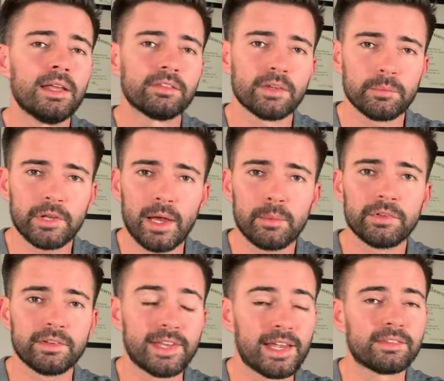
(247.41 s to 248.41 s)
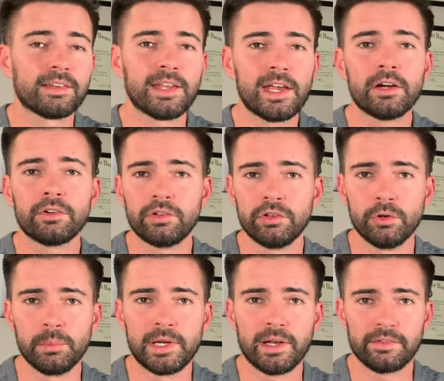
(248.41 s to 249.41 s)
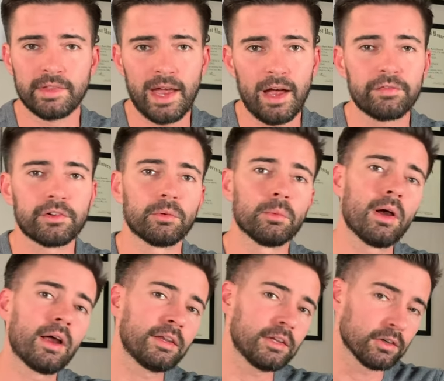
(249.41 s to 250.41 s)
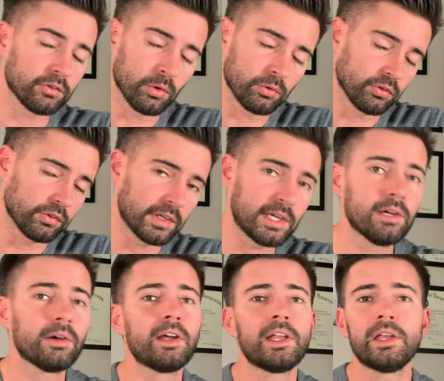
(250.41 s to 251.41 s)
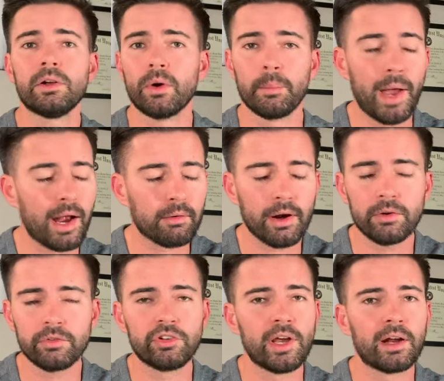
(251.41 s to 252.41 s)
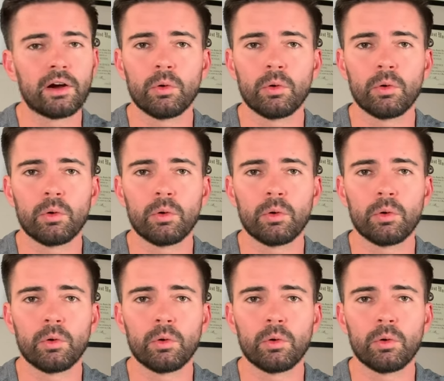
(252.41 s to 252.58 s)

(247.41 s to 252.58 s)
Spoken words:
sometimes it takes a day or two because they have to run your social security or background check or